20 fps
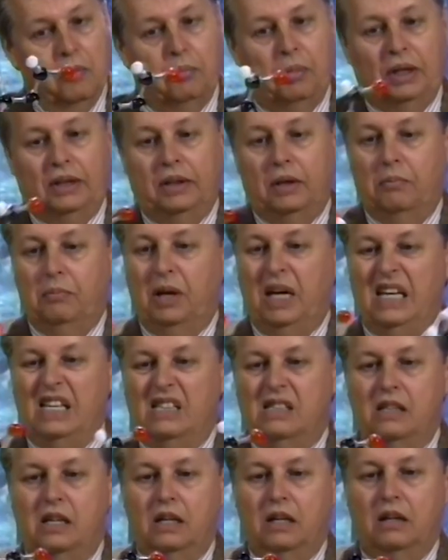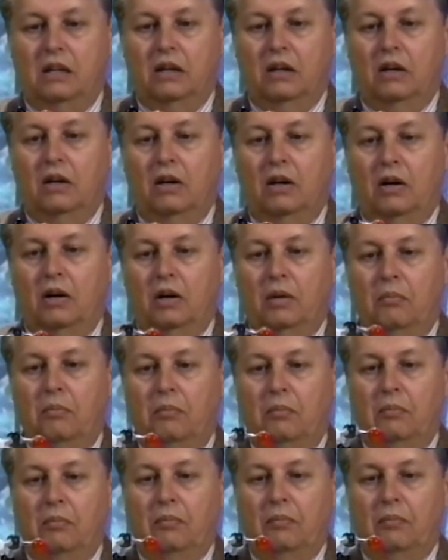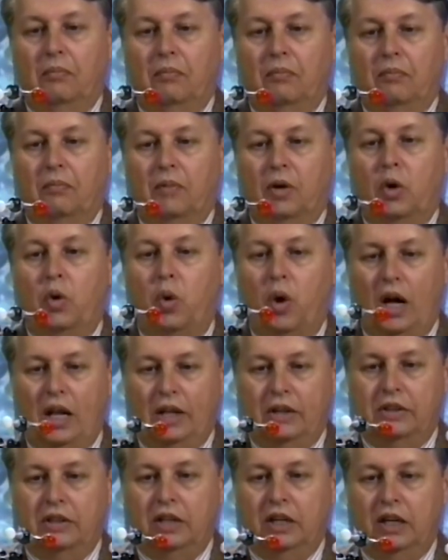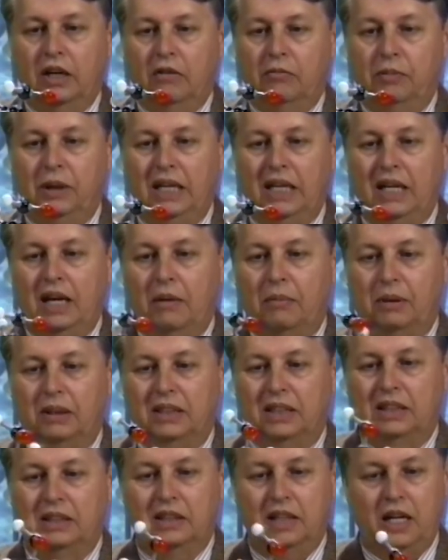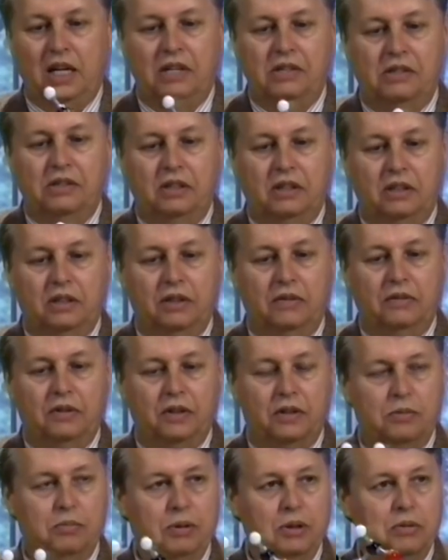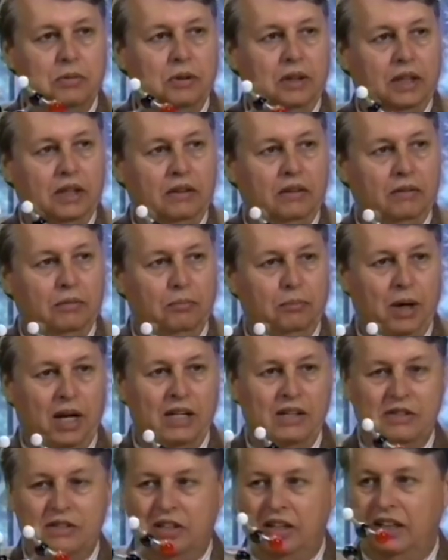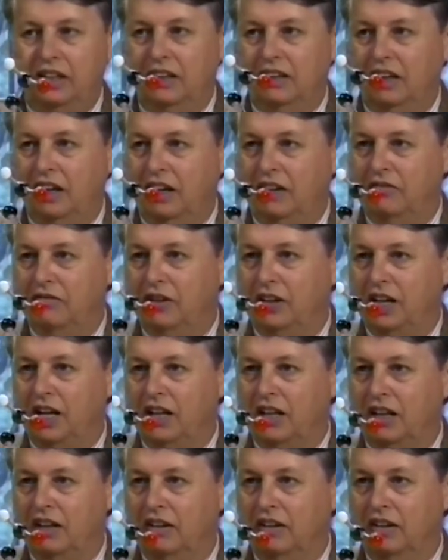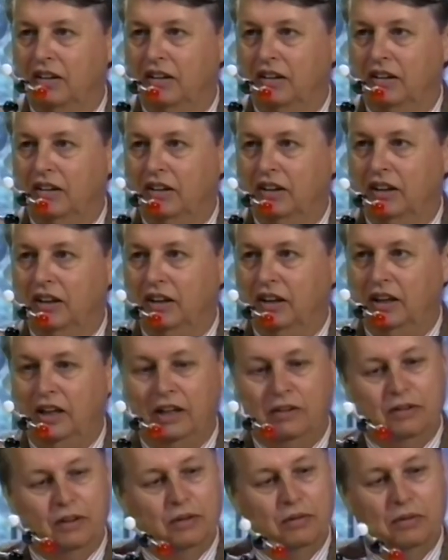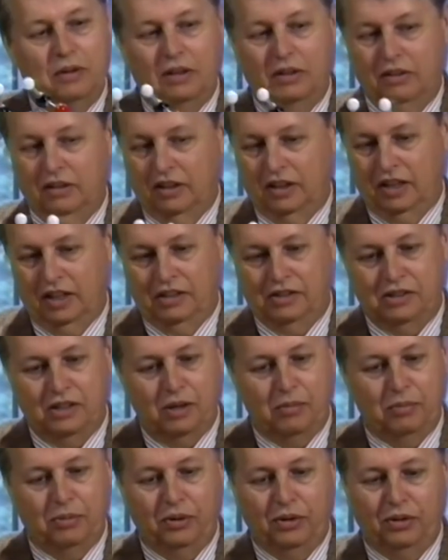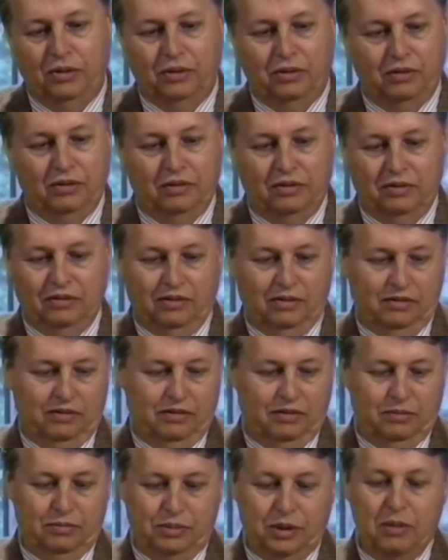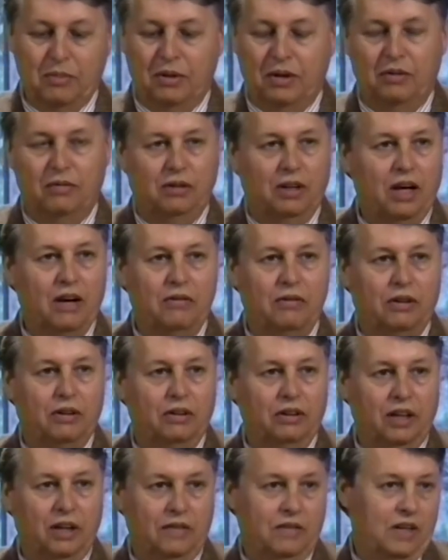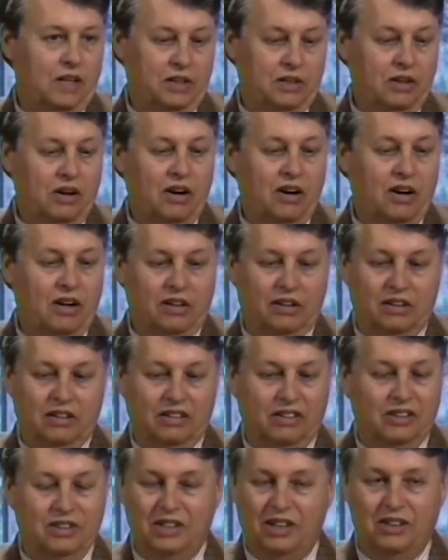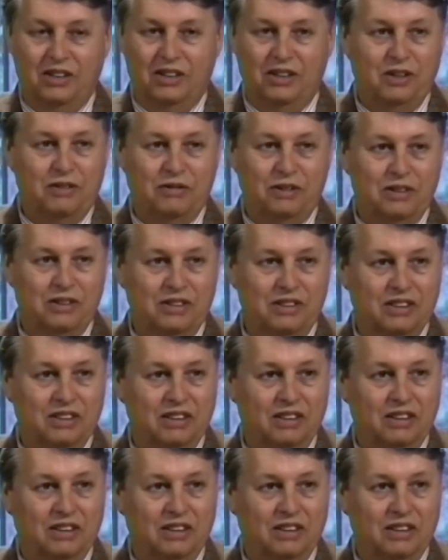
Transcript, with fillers: But the basic quality of being able to taste the difference between benzene and vanillin, even on simple primitive level, even a dog could tell the difference.